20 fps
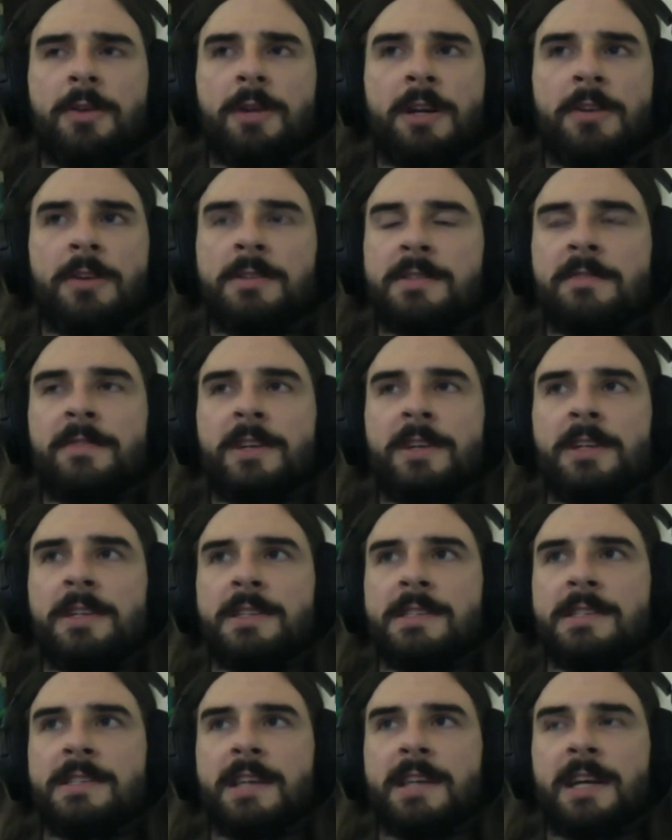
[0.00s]
heroes and
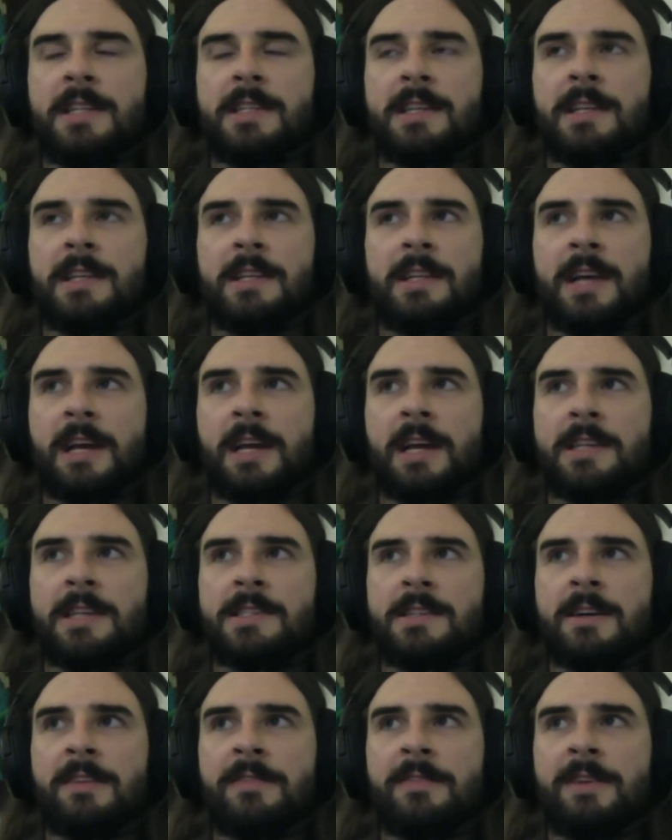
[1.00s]
villains and that kind of
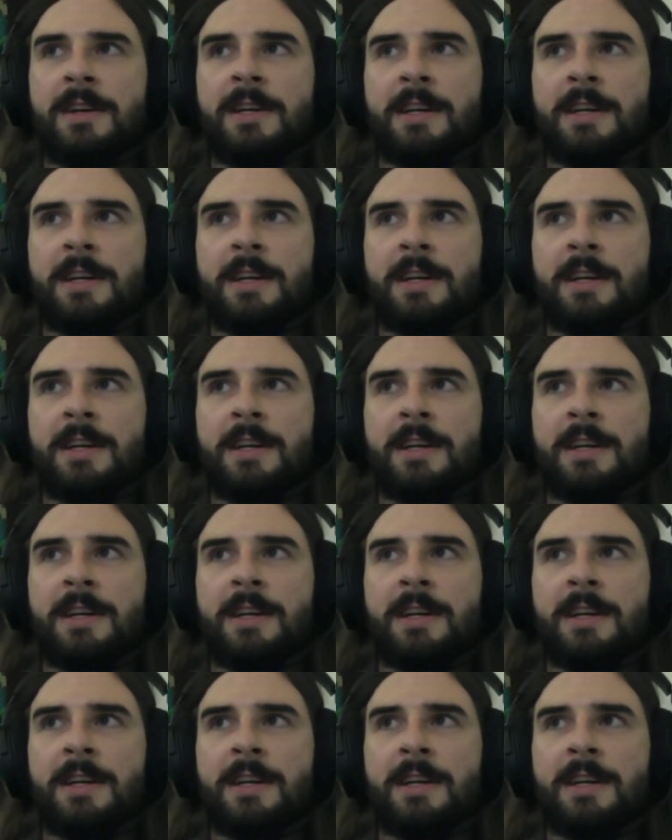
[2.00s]
stuff.